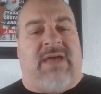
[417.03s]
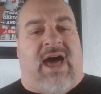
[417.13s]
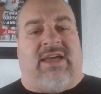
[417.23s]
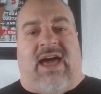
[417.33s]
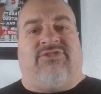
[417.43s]

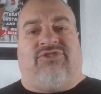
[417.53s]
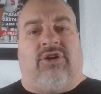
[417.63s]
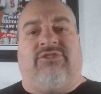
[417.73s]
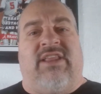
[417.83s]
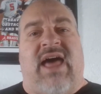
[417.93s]
I
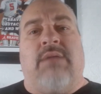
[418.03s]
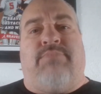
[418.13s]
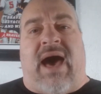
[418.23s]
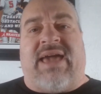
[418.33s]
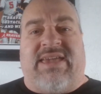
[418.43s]
start to not
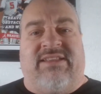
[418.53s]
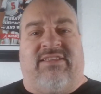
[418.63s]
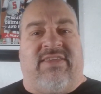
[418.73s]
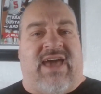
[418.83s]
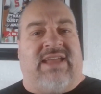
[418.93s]
buy
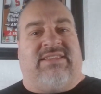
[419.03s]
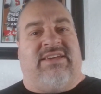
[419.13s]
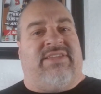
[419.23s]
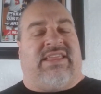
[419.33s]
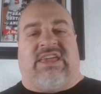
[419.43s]
into the
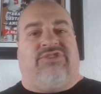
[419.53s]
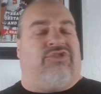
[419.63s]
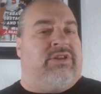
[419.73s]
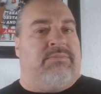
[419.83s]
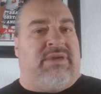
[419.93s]
idea that he's
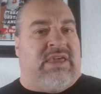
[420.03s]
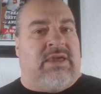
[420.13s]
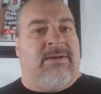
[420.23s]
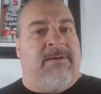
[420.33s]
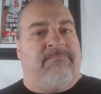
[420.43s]
going to
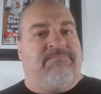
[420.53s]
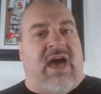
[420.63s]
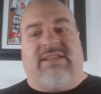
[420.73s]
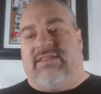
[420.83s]
be a